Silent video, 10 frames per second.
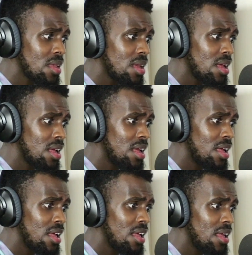
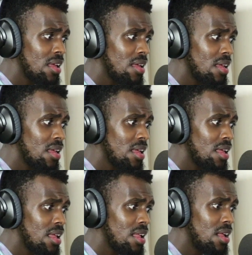
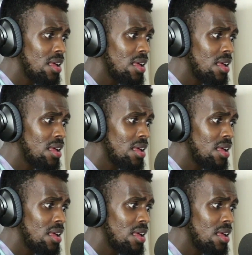Nobody speaks.